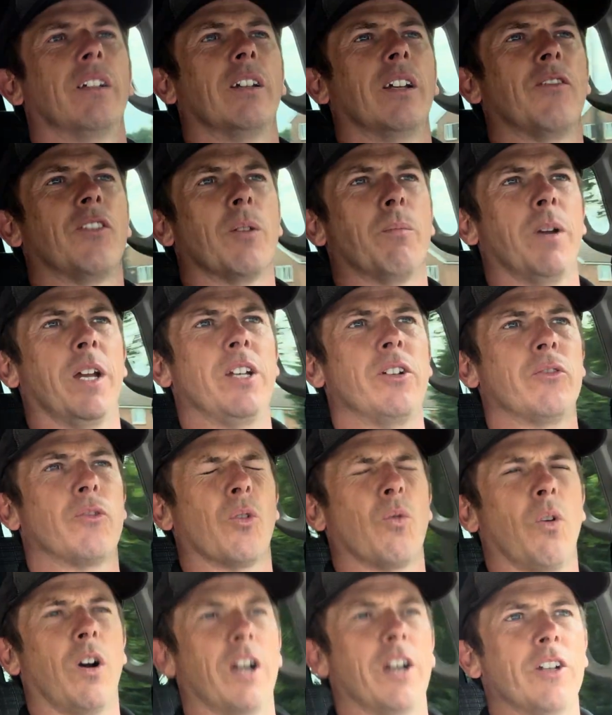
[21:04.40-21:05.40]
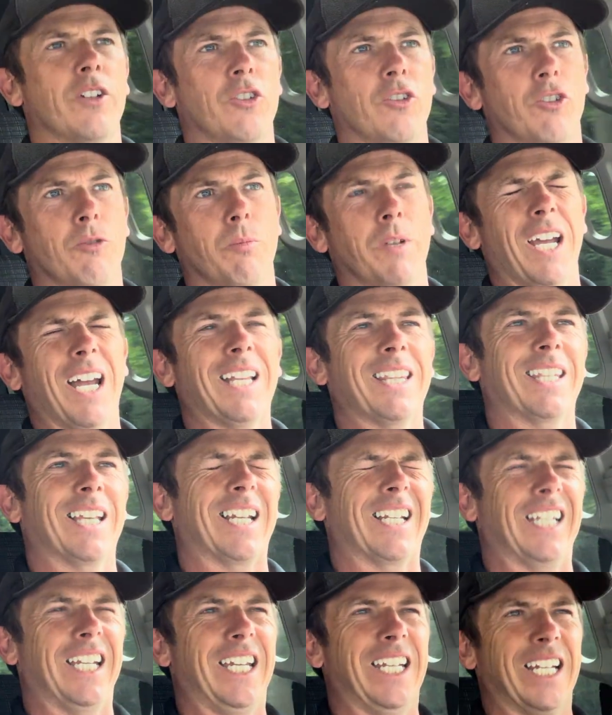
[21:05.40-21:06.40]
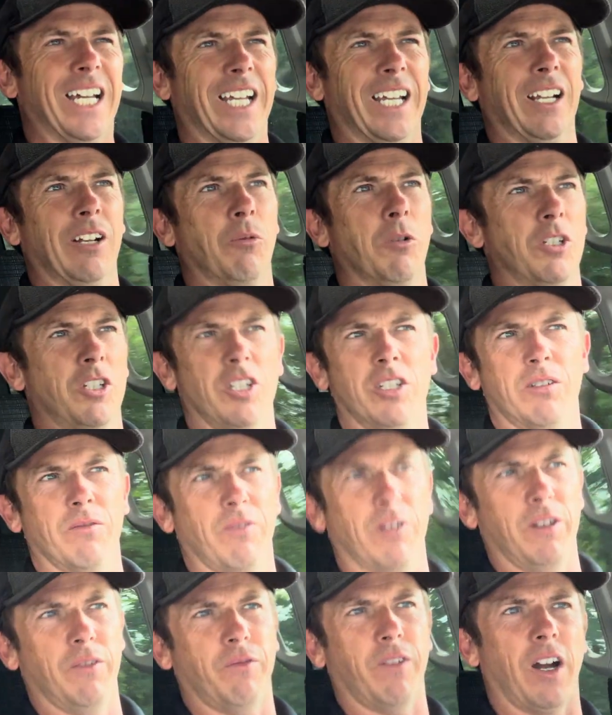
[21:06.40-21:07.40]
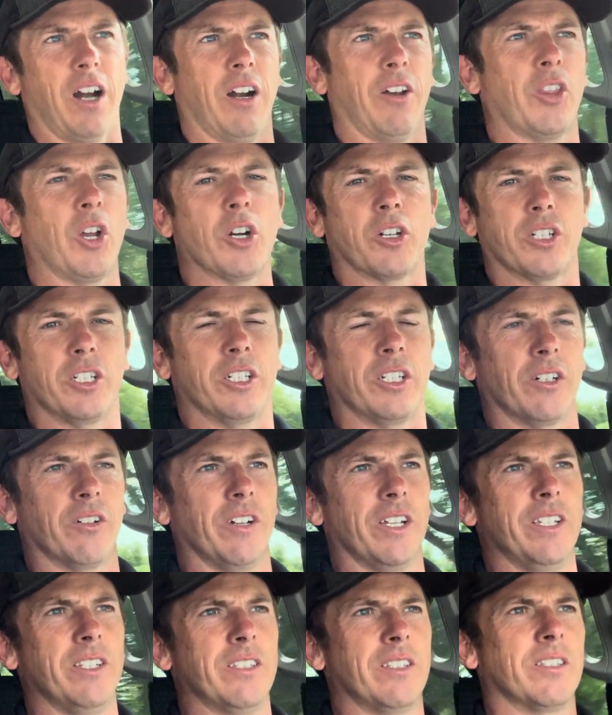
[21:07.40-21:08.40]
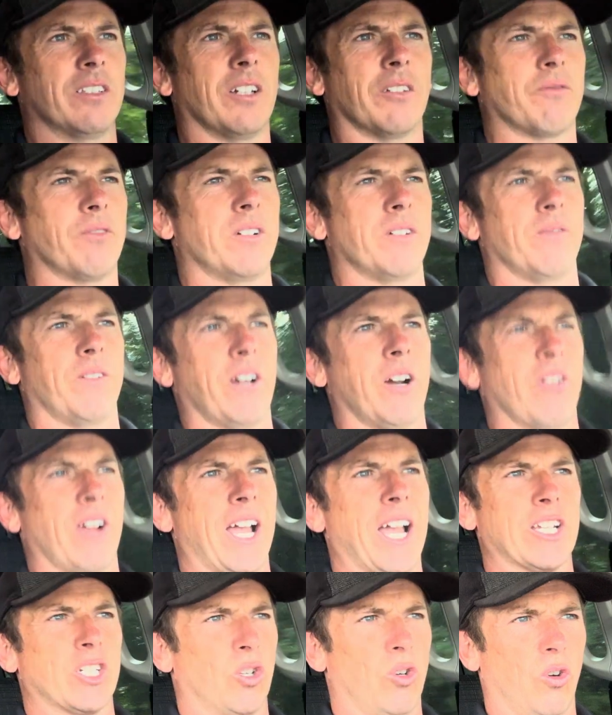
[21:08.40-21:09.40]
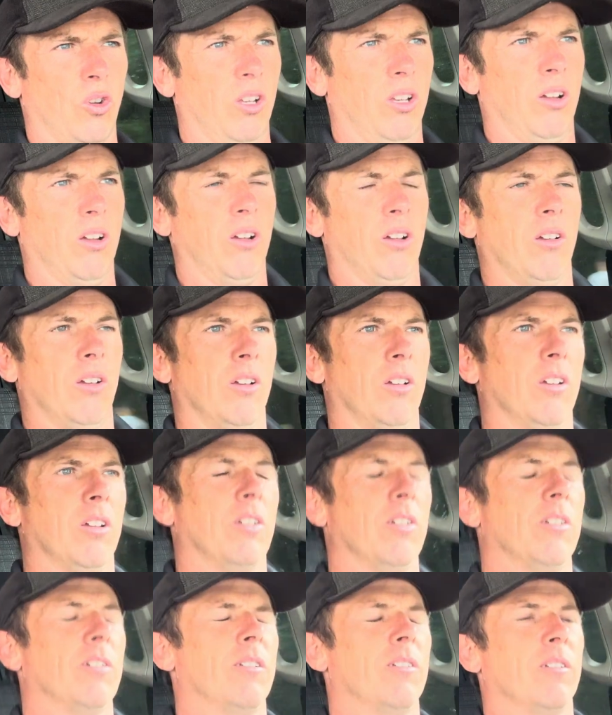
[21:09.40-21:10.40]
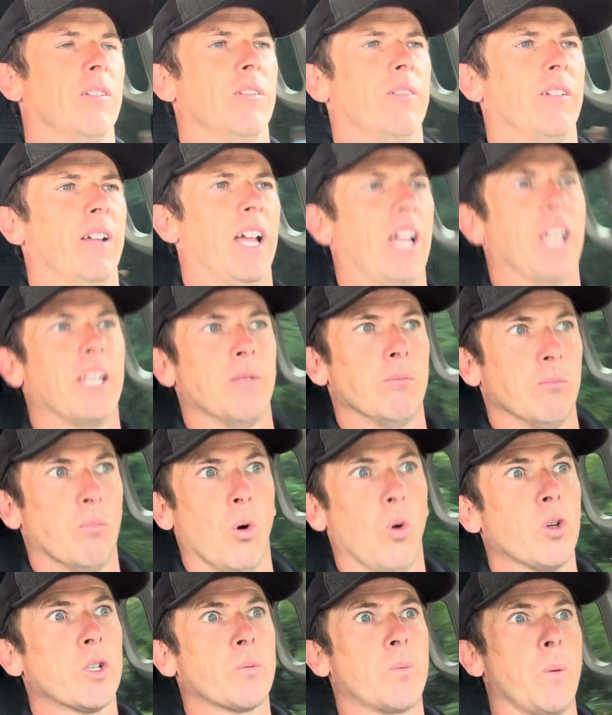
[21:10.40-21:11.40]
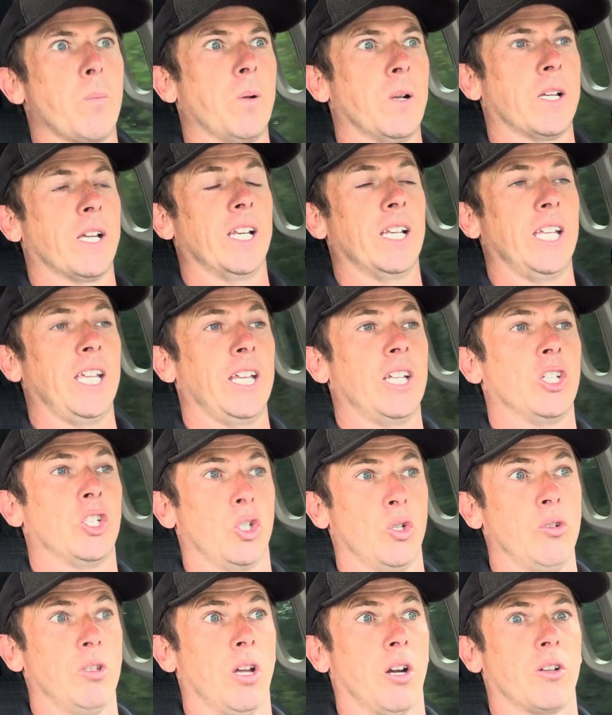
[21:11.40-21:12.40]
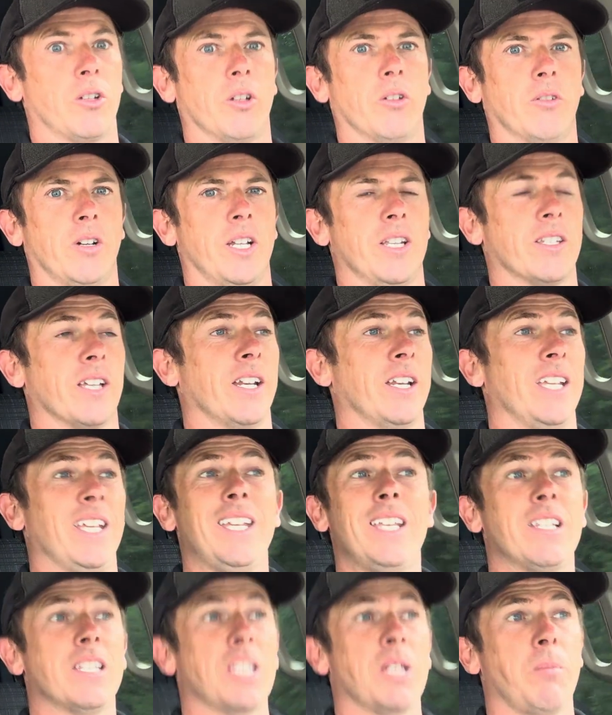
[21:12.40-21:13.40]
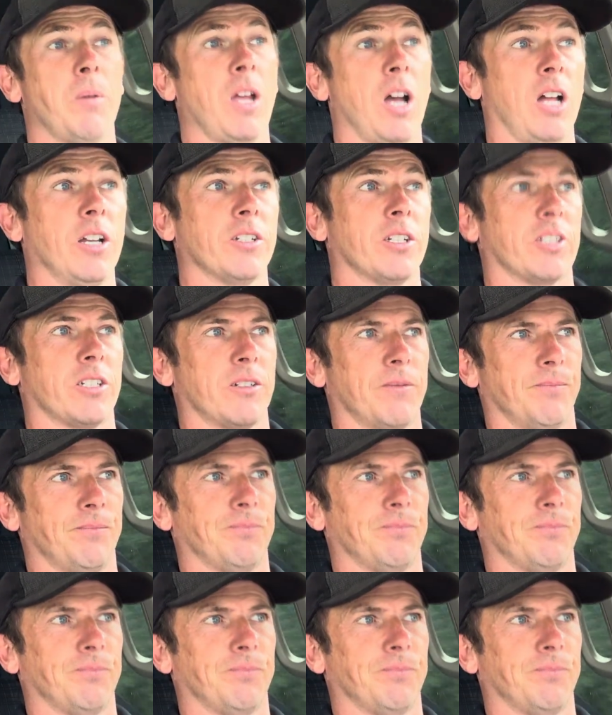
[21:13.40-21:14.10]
if the bend requires you to be at that lean angle, which isn't very far, 30 degrees, not very far at all, and most people can lean to 30 degrees and easily beyond it,